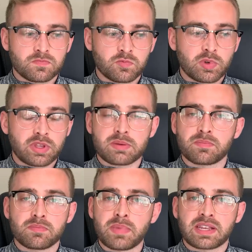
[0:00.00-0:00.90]
really
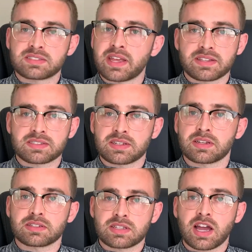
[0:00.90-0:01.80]
makes sense in
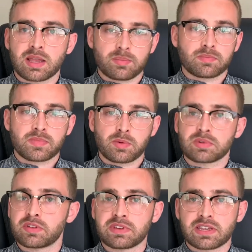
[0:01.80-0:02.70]
a time that we're
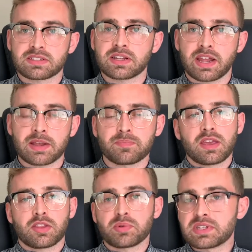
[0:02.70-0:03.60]
living in today.
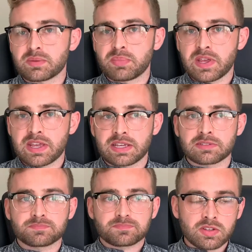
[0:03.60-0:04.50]
The reason
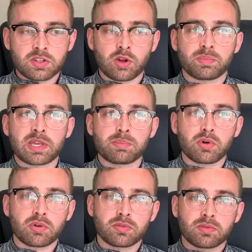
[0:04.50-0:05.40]
being,
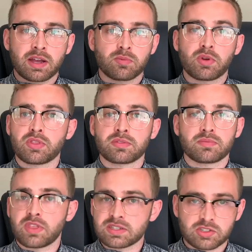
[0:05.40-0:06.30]
people, when
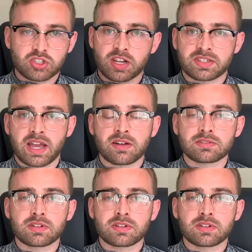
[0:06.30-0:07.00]
things are shut down,